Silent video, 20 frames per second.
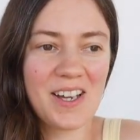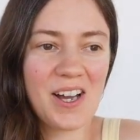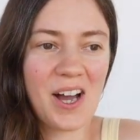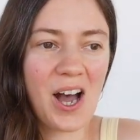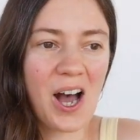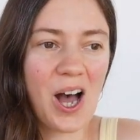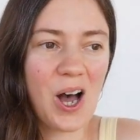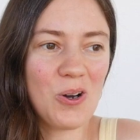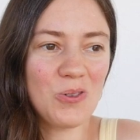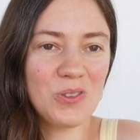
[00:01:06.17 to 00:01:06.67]

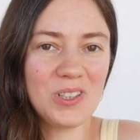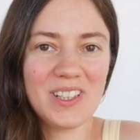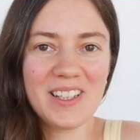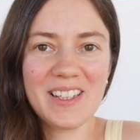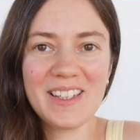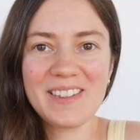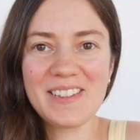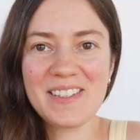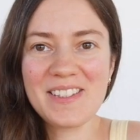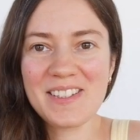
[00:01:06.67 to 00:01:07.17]
How did
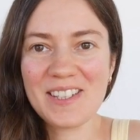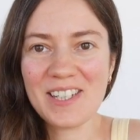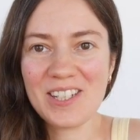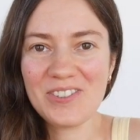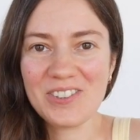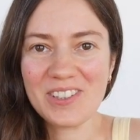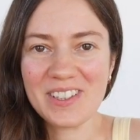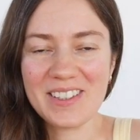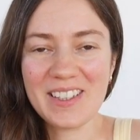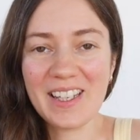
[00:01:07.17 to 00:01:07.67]
I
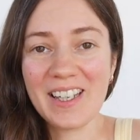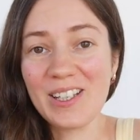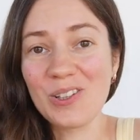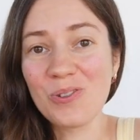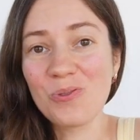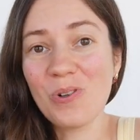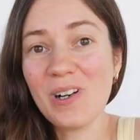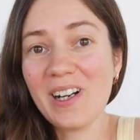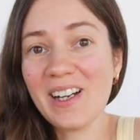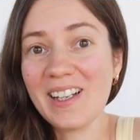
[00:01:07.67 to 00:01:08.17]
discover it,
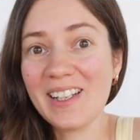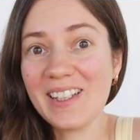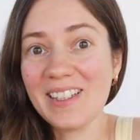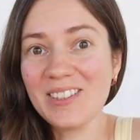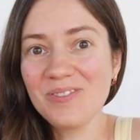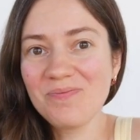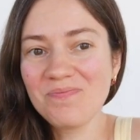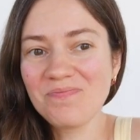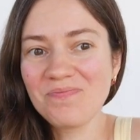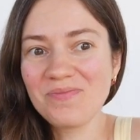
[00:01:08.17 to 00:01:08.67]
and why